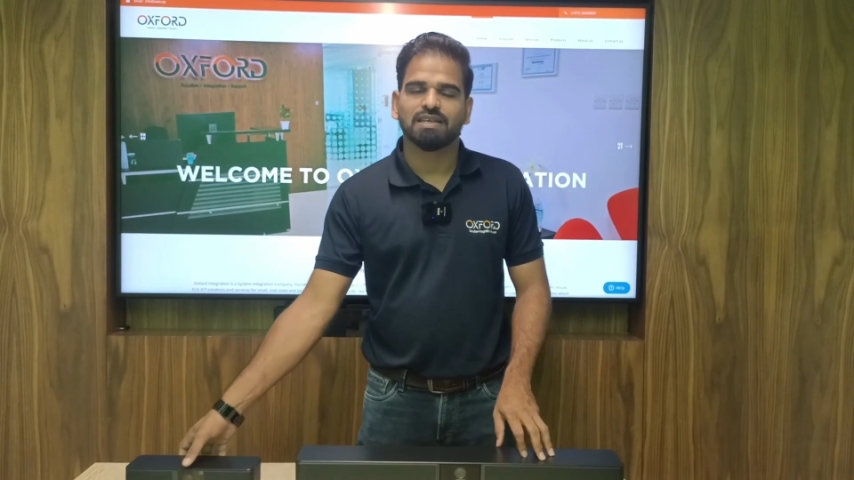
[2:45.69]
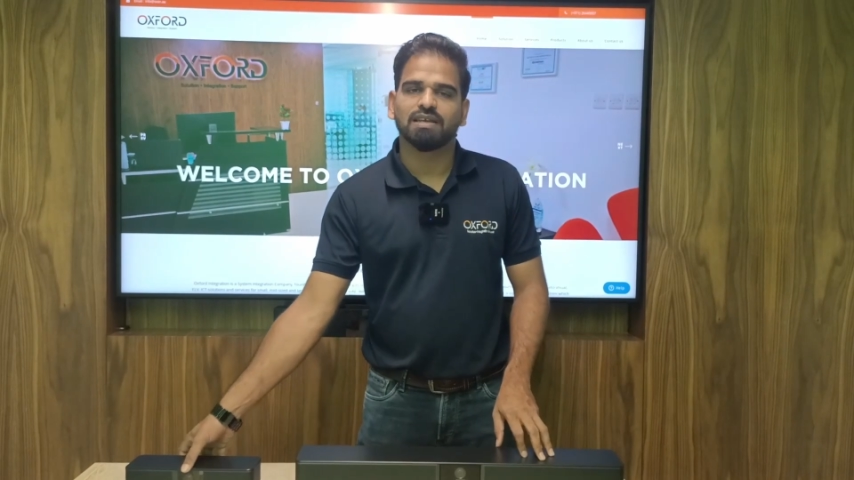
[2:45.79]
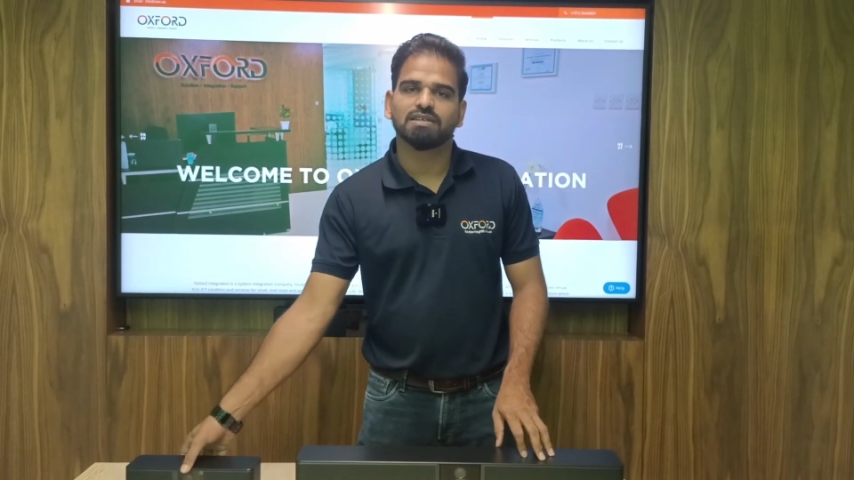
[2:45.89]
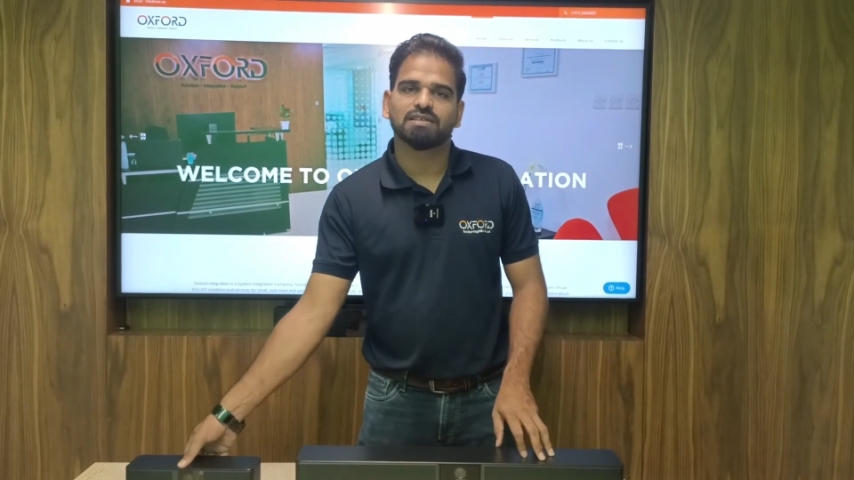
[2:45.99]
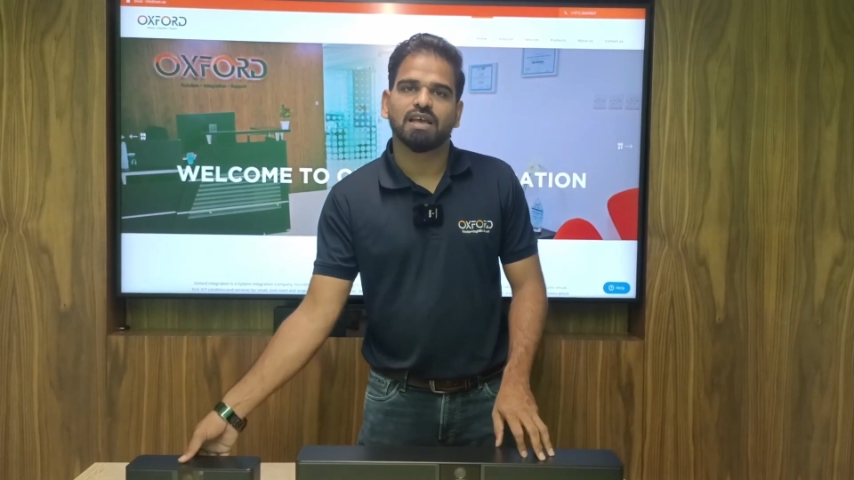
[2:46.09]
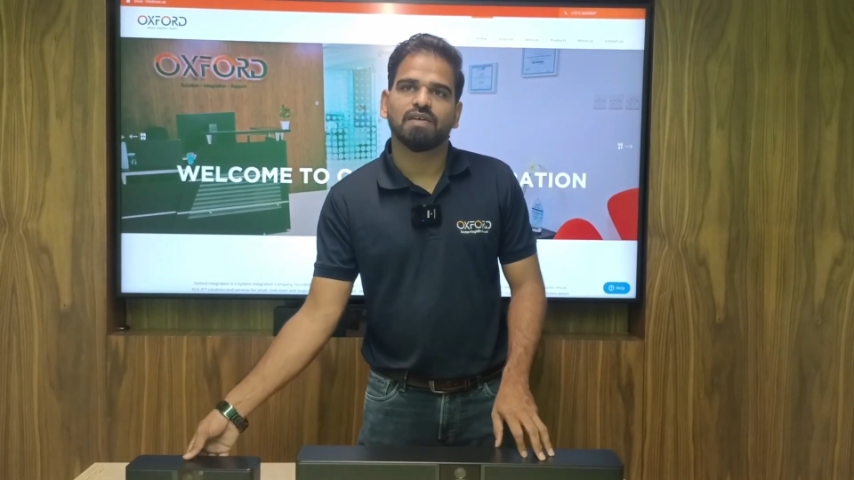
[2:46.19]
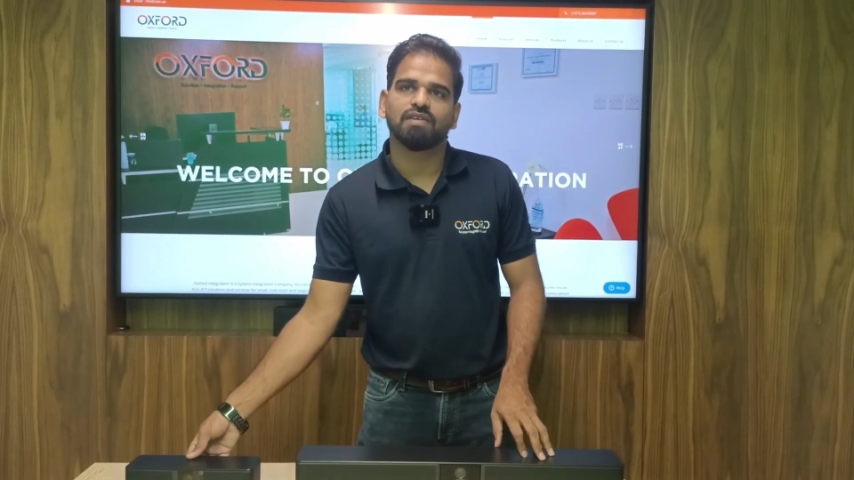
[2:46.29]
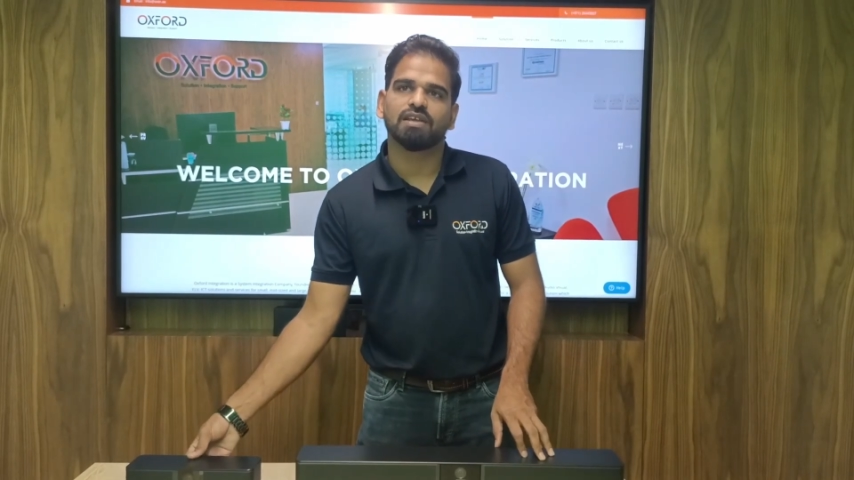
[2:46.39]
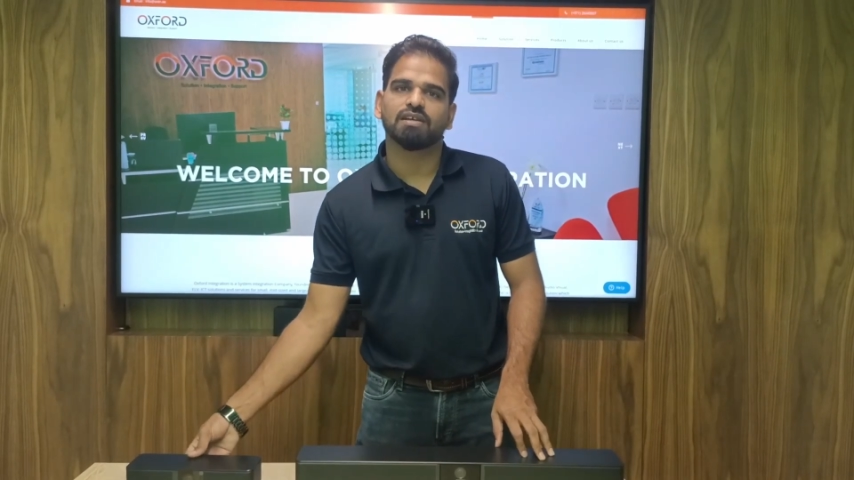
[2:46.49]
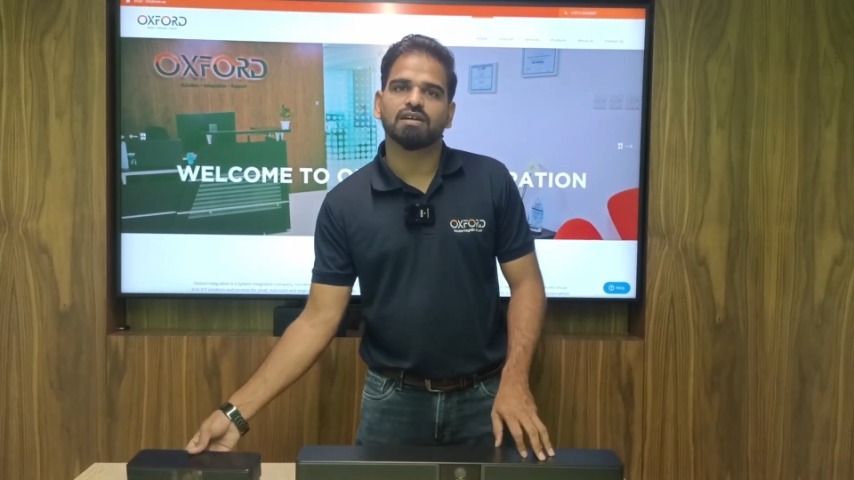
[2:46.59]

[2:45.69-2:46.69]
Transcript: is having